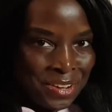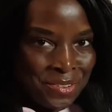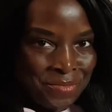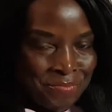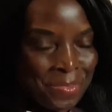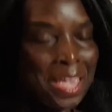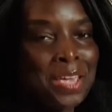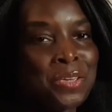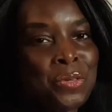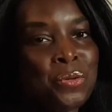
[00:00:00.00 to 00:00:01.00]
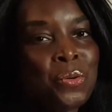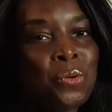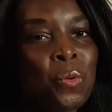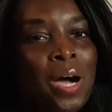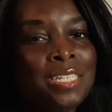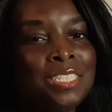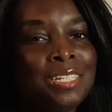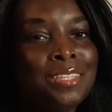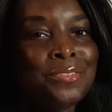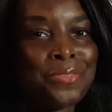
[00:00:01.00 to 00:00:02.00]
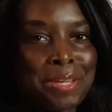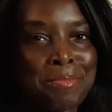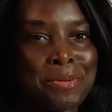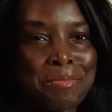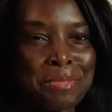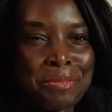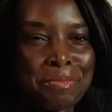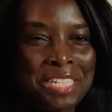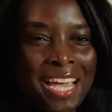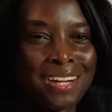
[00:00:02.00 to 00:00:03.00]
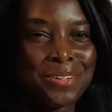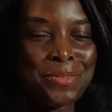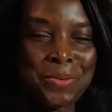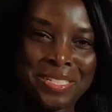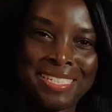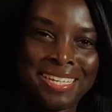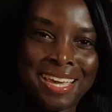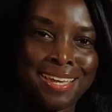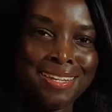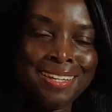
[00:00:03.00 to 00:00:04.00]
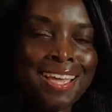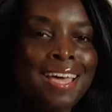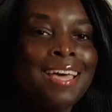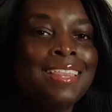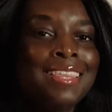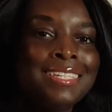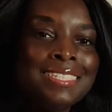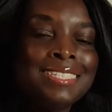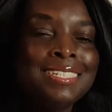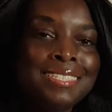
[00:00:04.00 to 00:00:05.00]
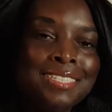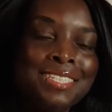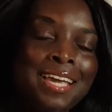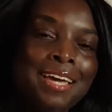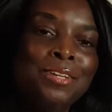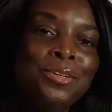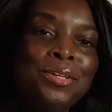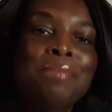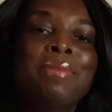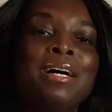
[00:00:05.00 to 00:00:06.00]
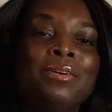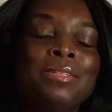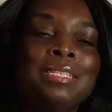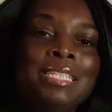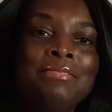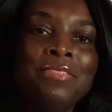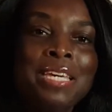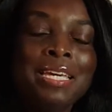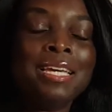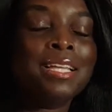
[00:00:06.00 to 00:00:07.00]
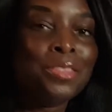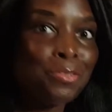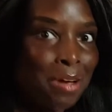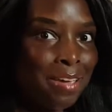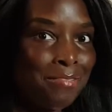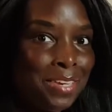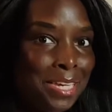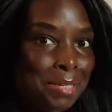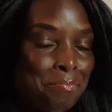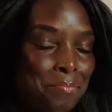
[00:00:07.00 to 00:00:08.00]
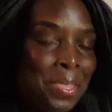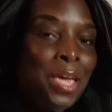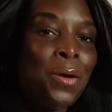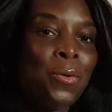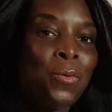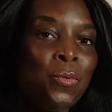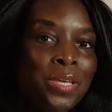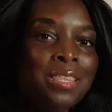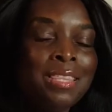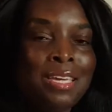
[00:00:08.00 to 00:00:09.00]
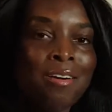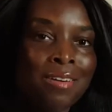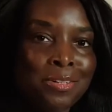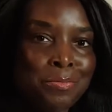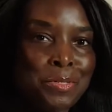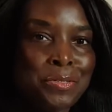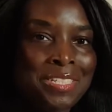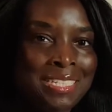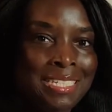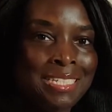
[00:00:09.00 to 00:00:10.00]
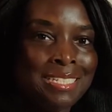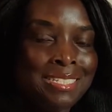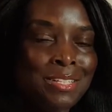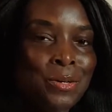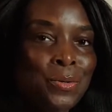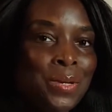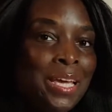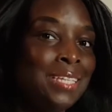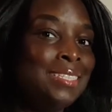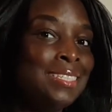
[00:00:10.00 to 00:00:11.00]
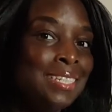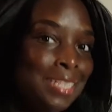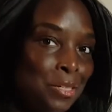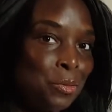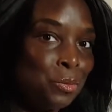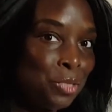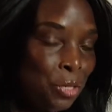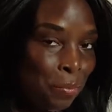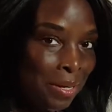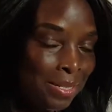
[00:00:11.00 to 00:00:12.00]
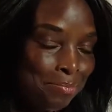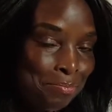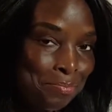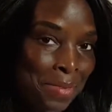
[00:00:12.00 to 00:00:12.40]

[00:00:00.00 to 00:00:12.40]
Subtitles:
Hello, you are watching the Rainbow and Bloom channel once again. This is the channel about living and thriving with the autoimmune disease known as scleroderma.